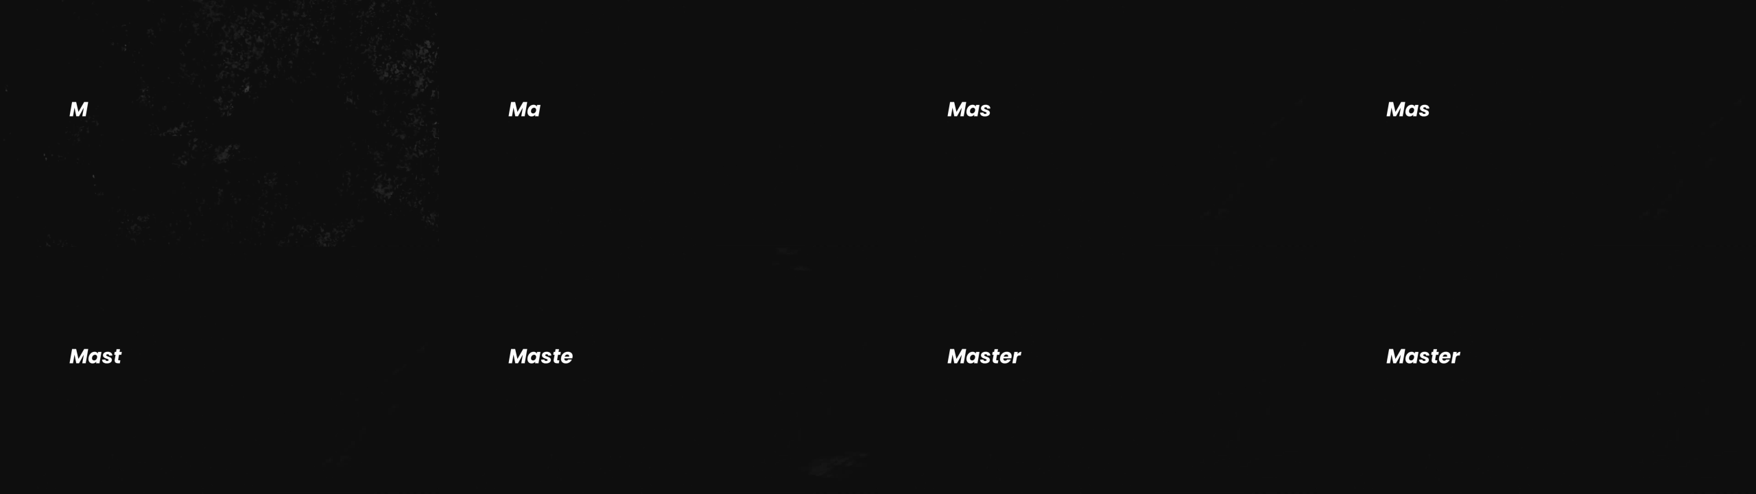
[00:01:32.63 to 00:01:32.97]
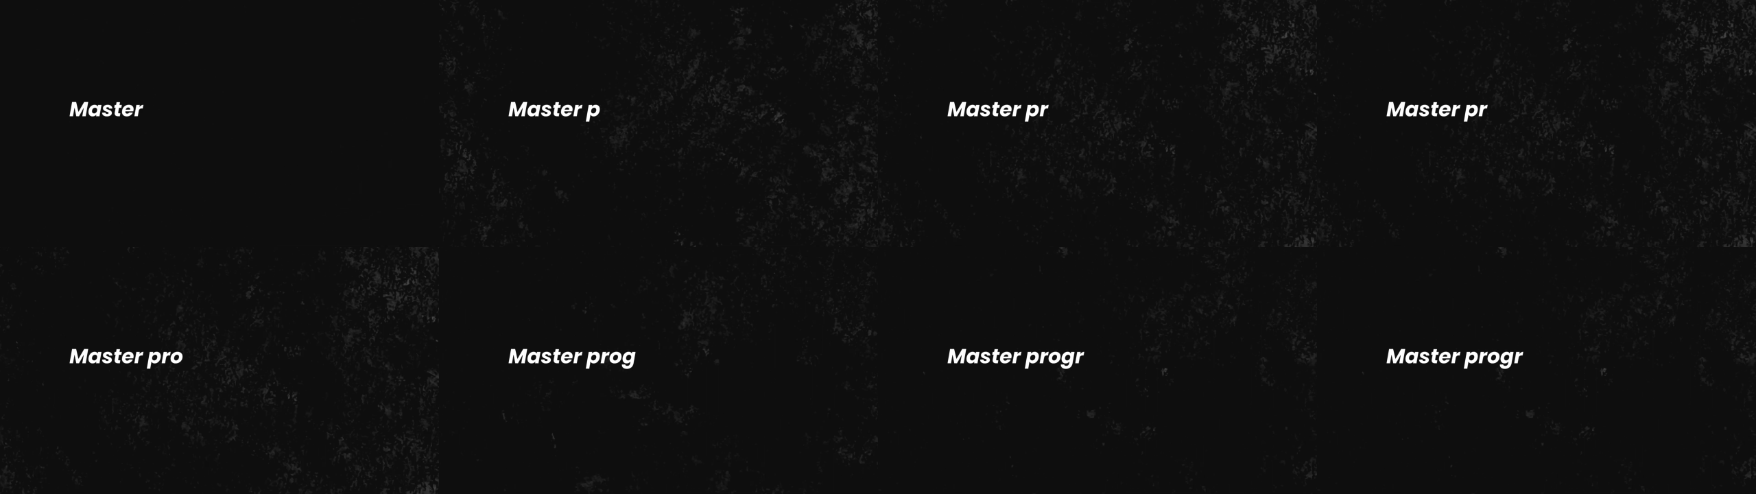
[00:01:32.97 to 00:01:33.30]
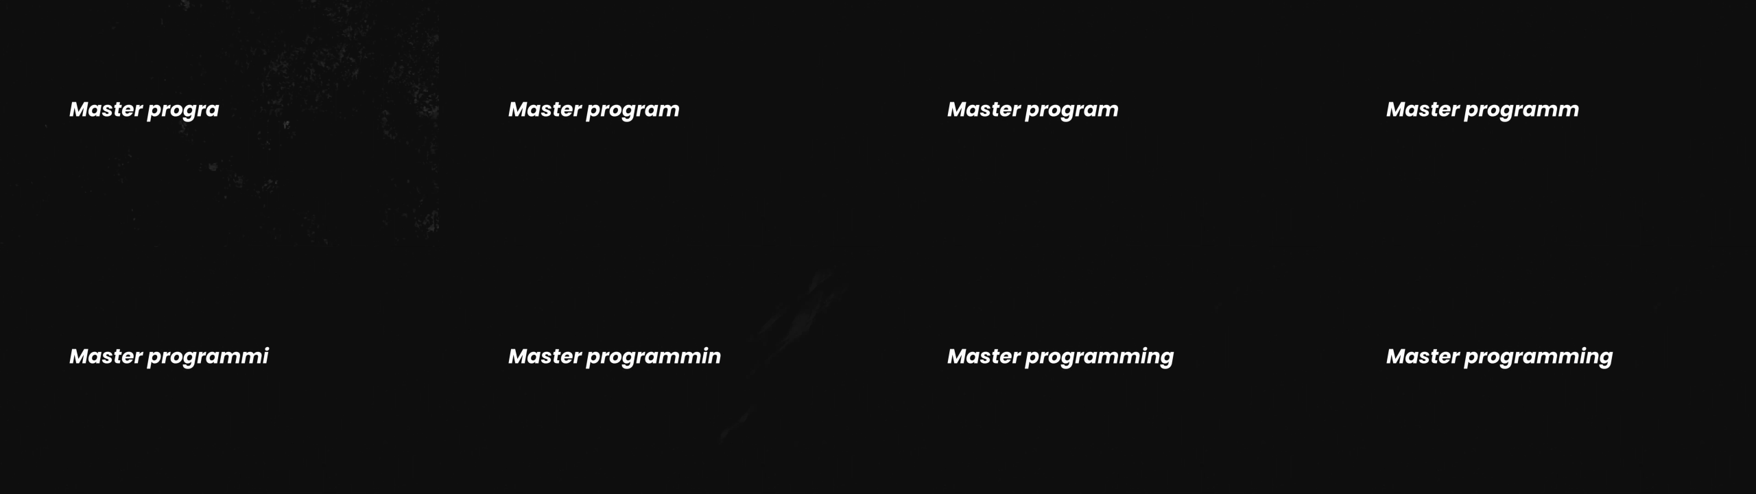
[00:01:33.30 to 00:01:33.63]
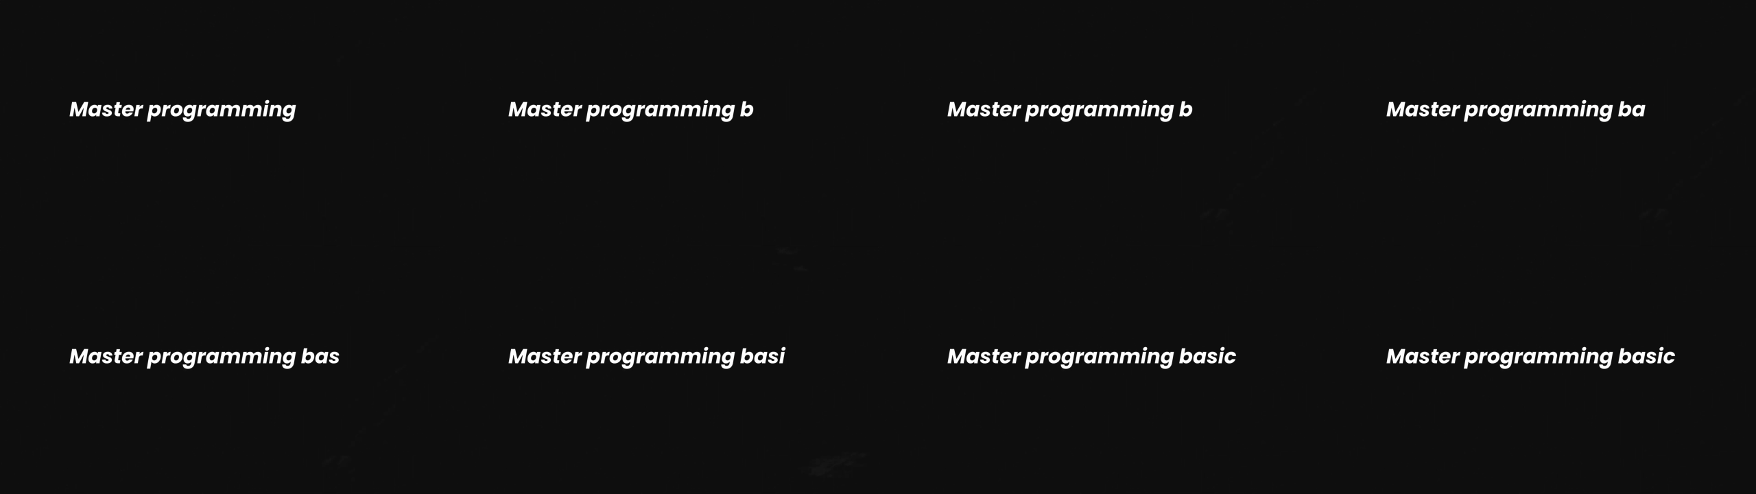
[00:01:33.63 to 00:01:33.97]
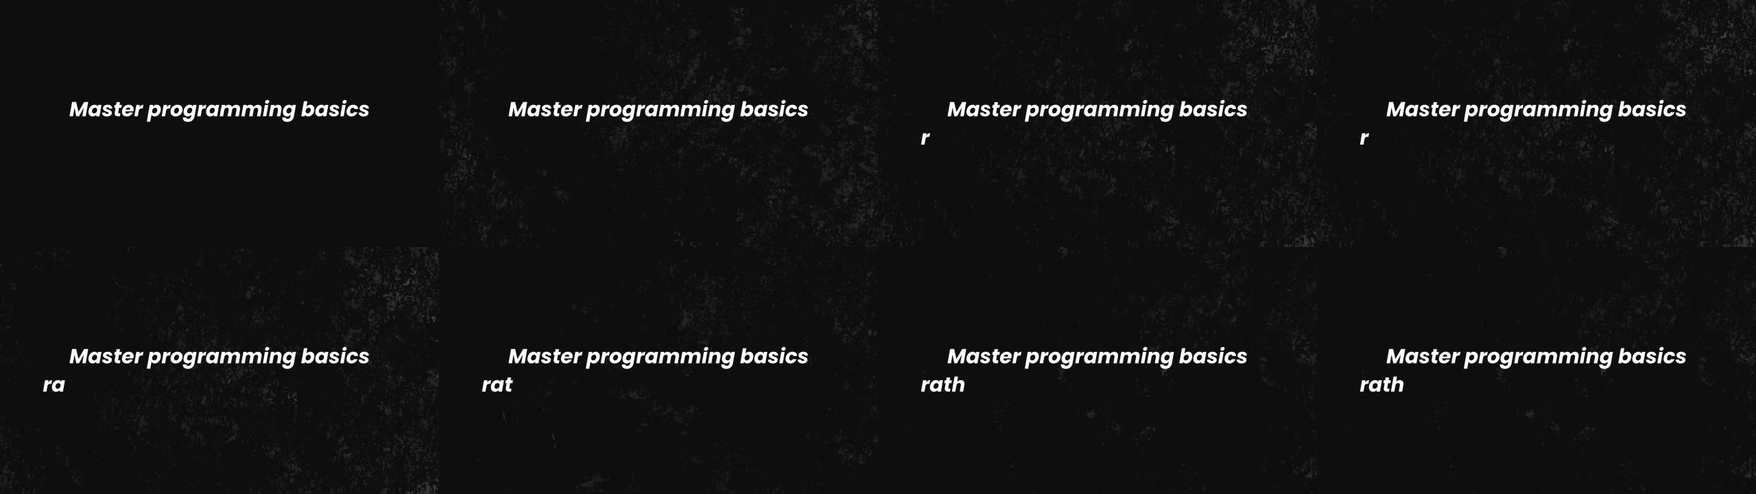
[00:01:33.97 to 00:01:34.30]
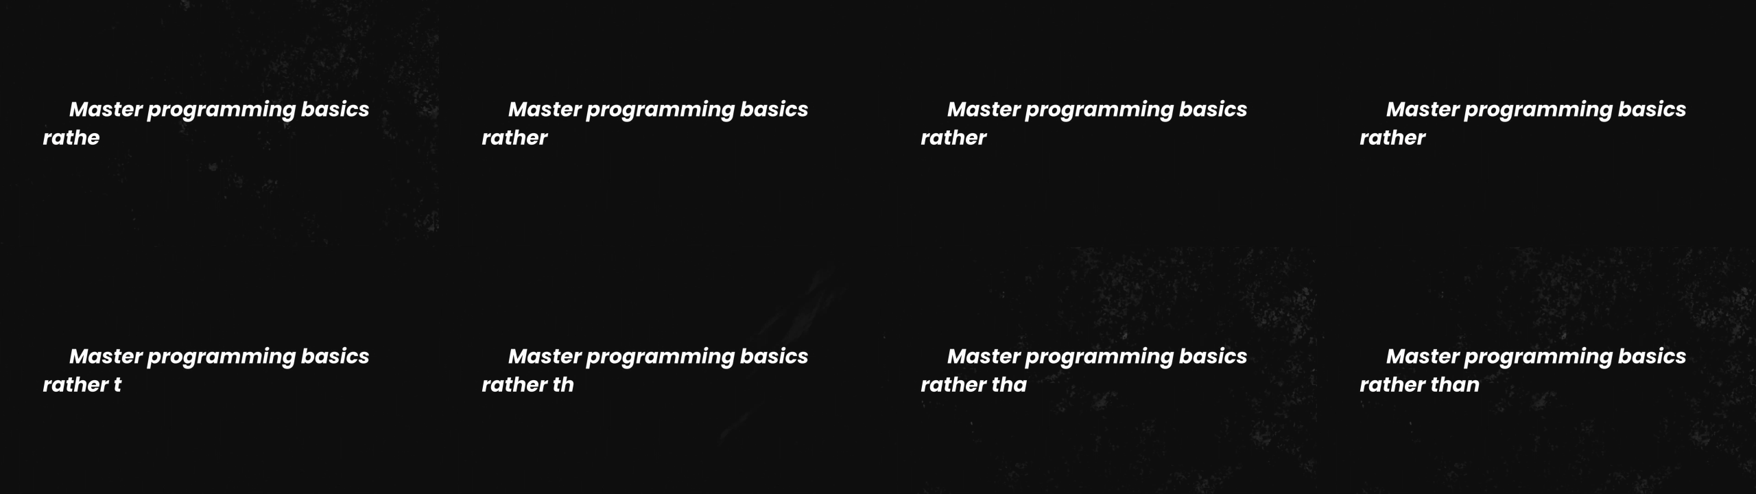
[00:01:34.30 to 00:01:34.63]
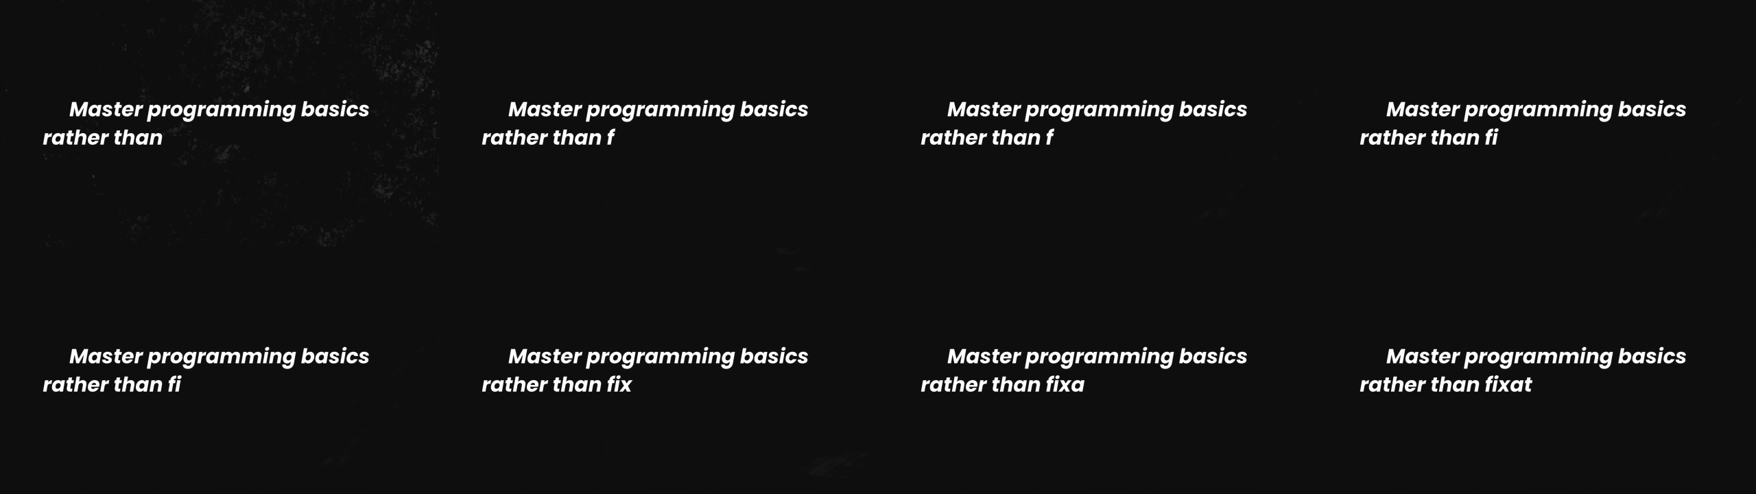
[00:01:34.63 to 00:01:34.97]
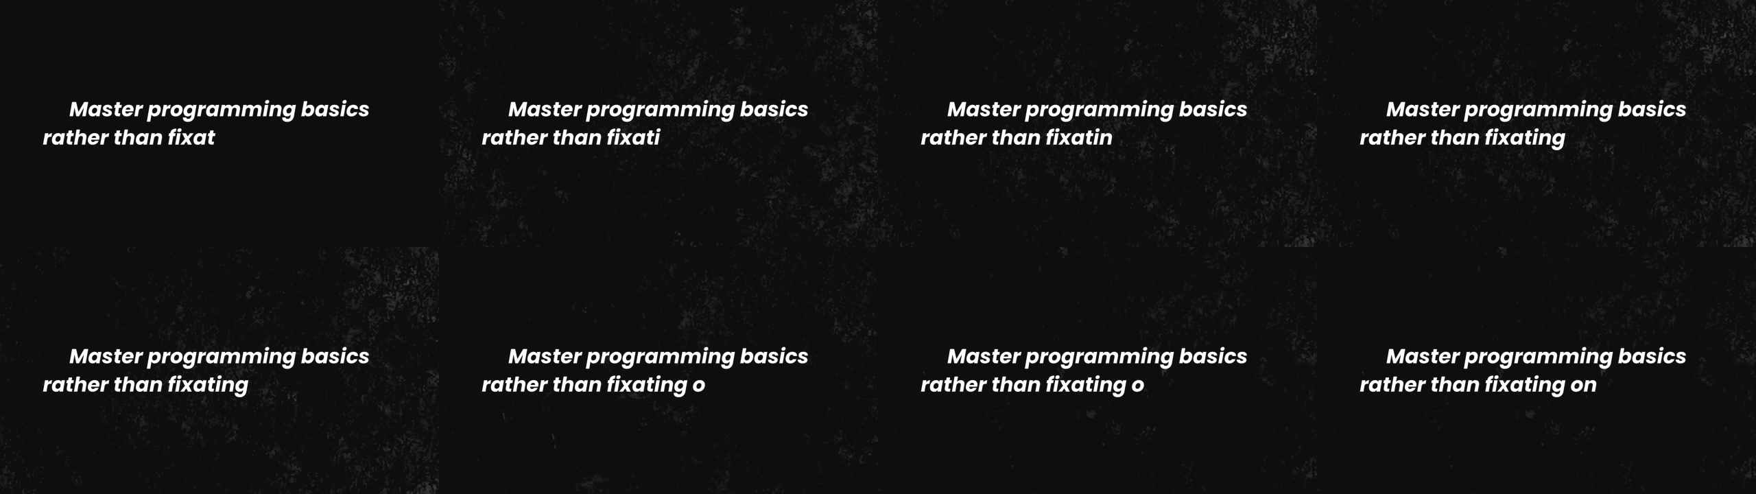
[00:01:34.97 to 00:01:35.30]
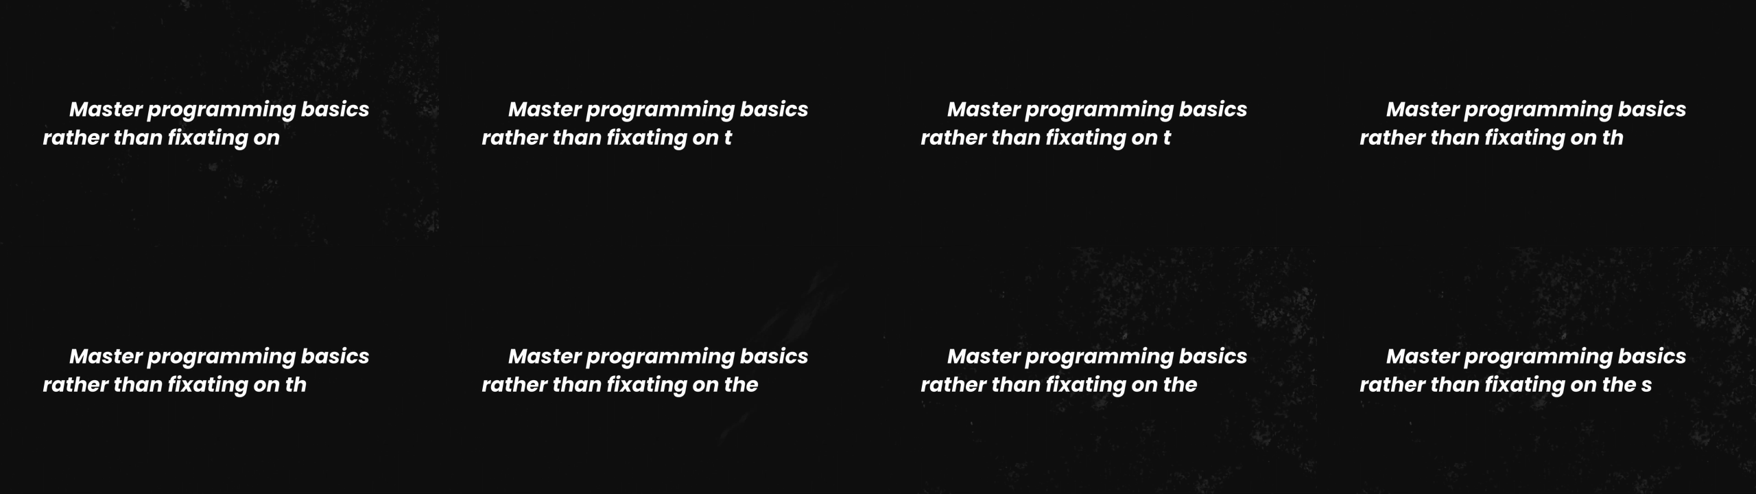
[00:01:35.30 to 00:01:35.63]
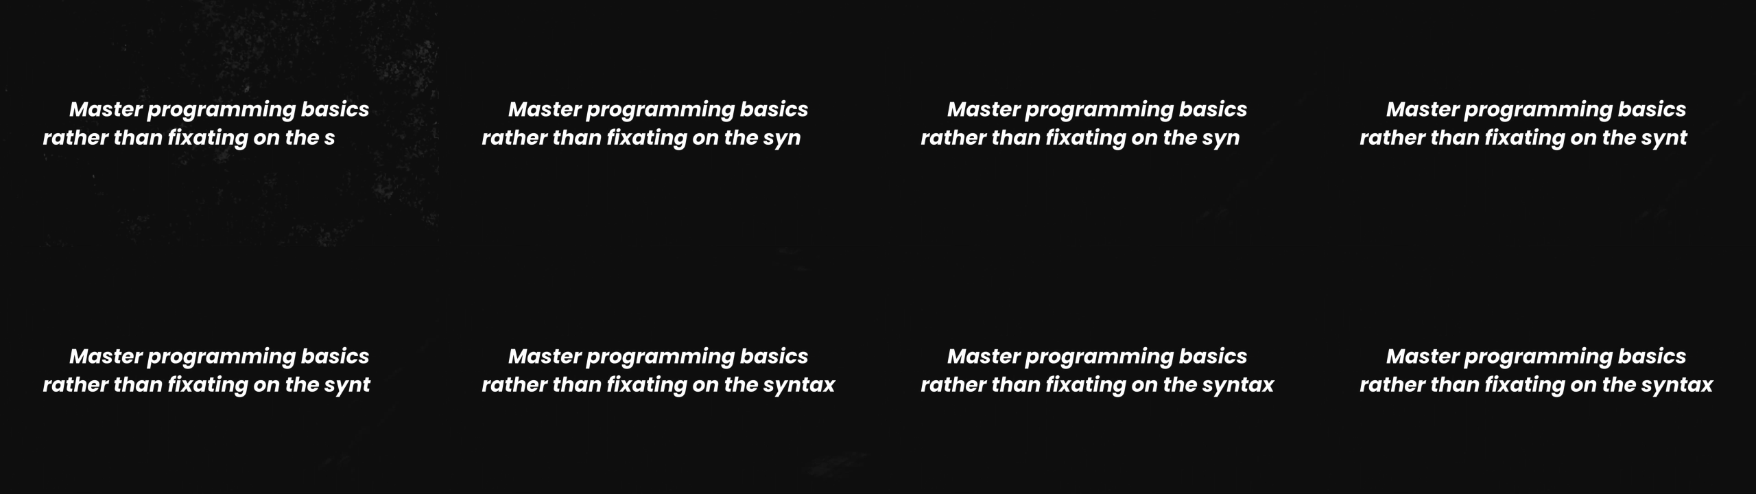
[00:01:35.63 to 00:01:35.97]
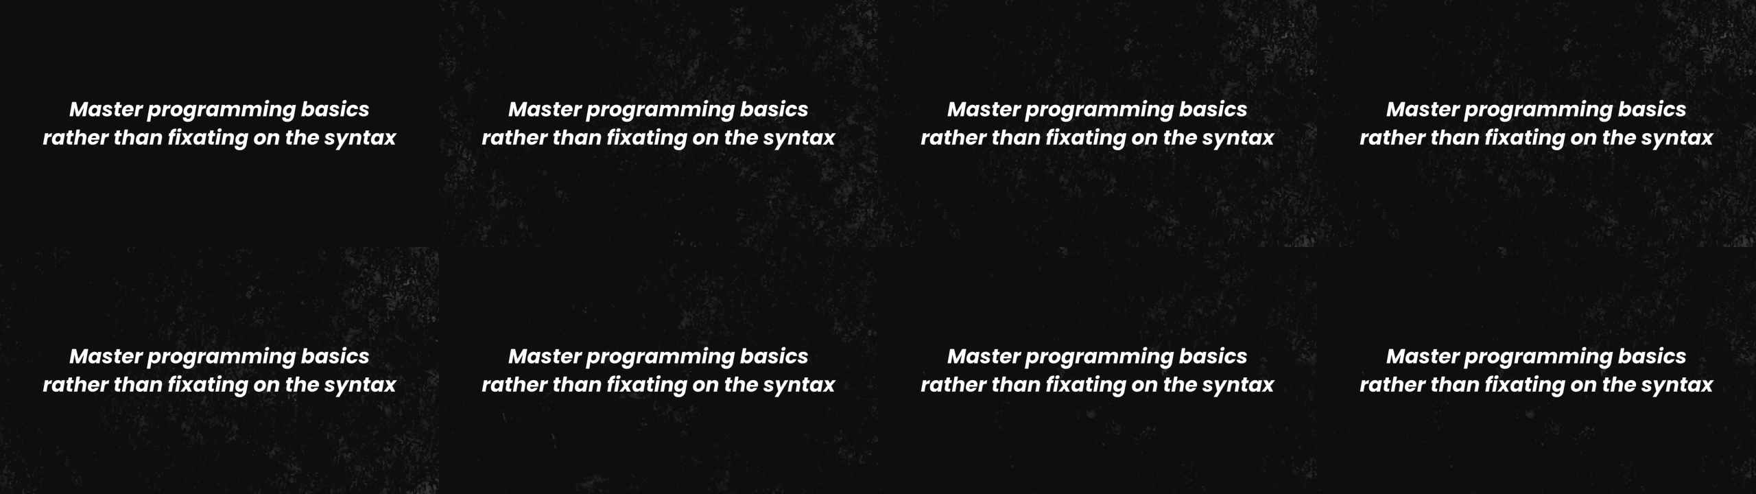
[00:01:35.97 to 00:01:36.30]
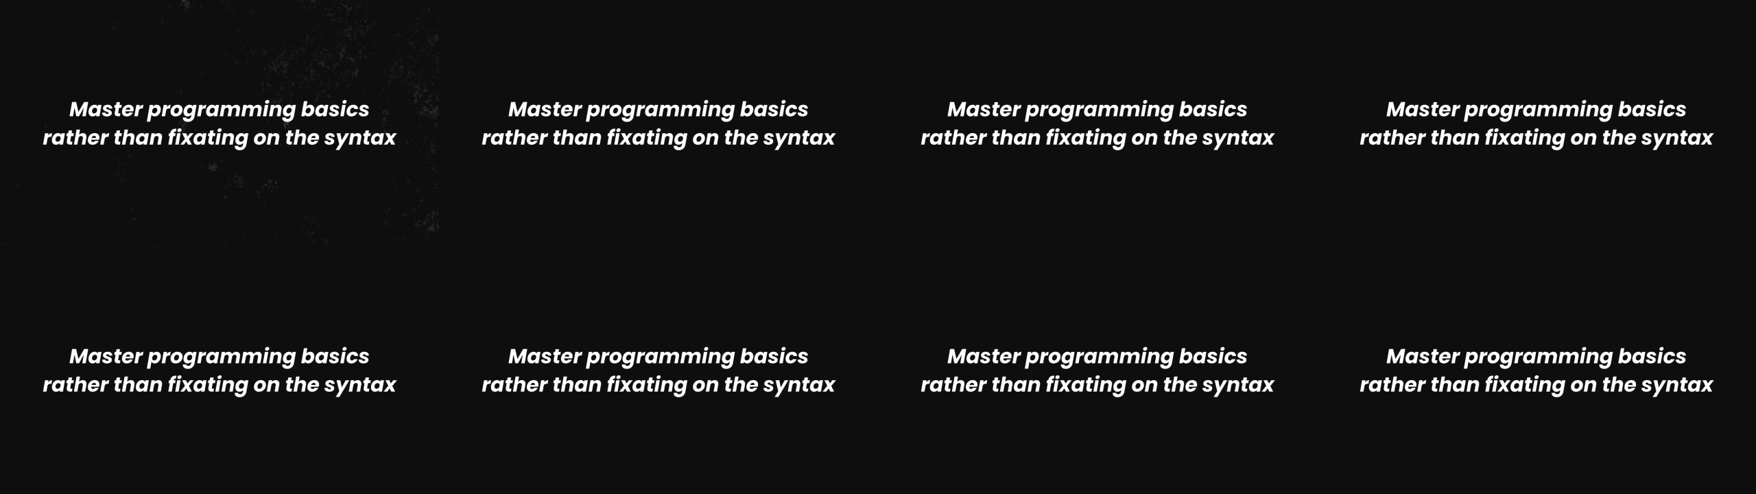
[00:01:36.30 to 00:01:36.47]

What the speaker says: No face is visible, so there are no lips to read.